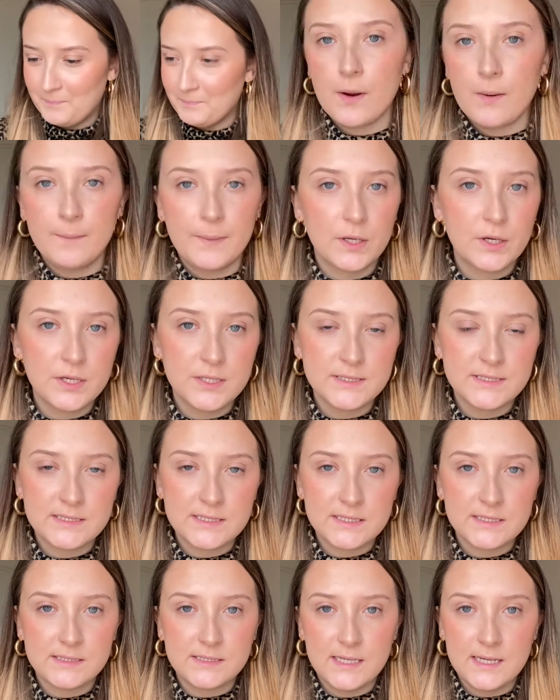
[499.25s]
because
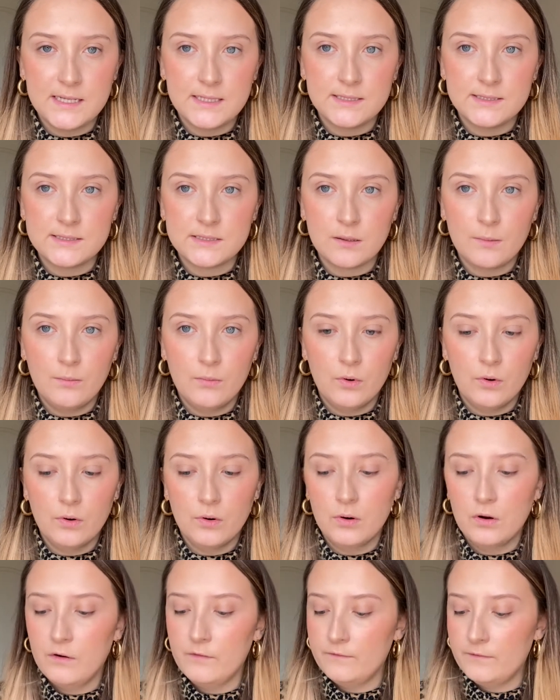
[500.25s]
this is more
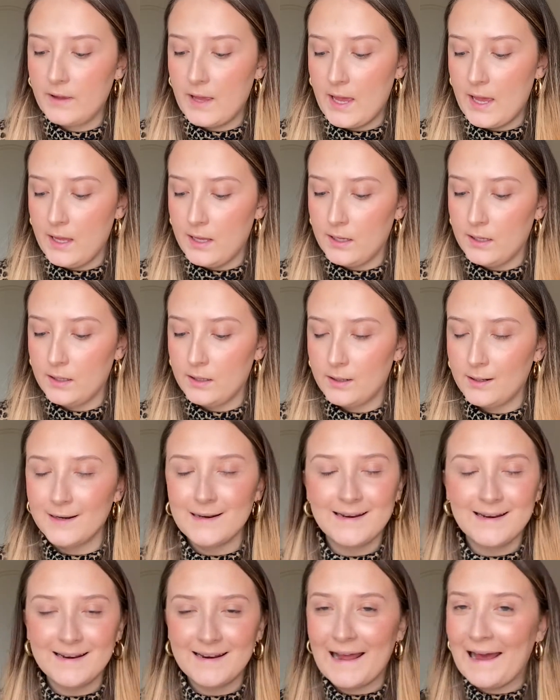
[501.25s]
of a
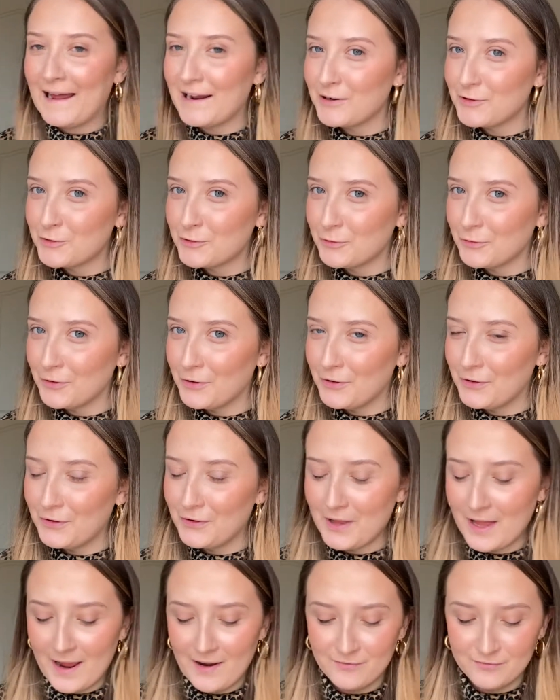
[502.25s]
natural
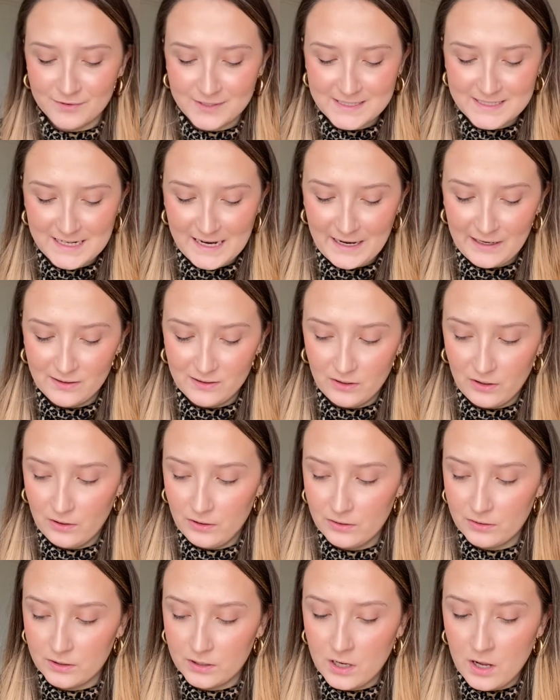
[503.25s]
everyday
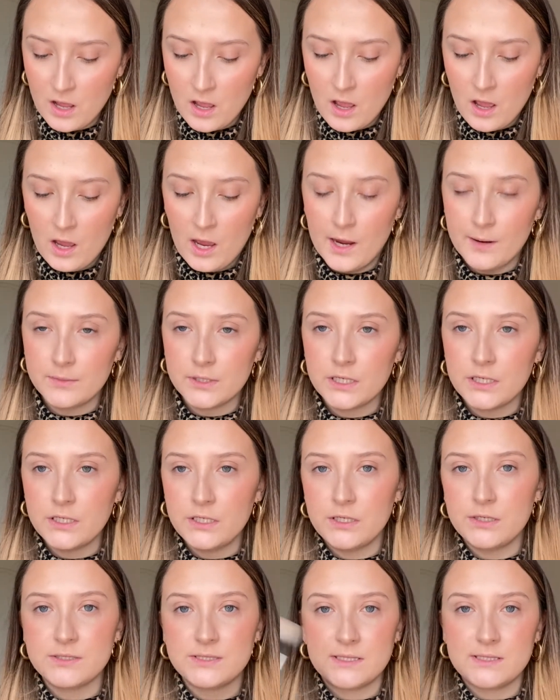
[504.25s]
look, I'm going to
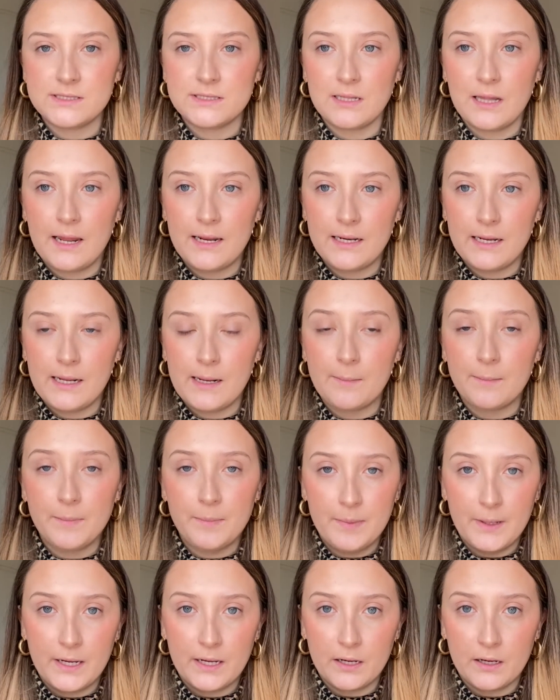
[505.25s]
use a slightly
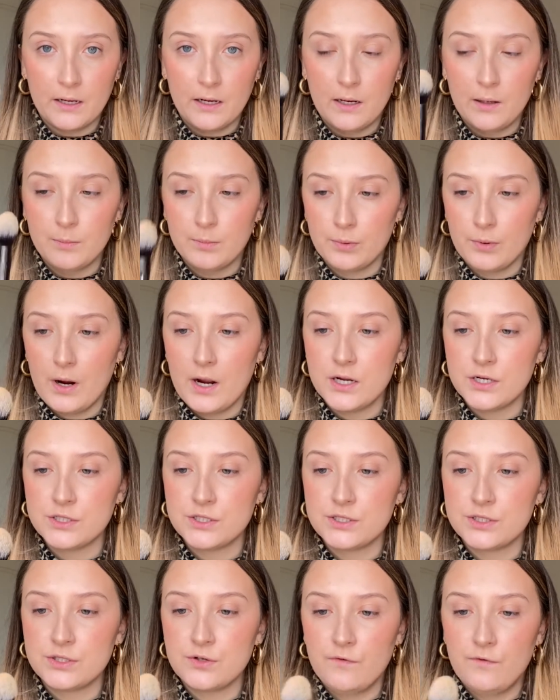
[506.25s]
bigger
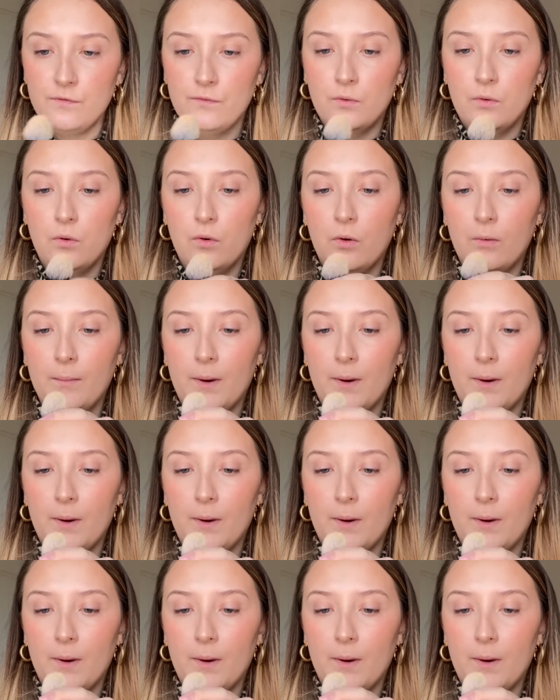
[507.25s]
brush for my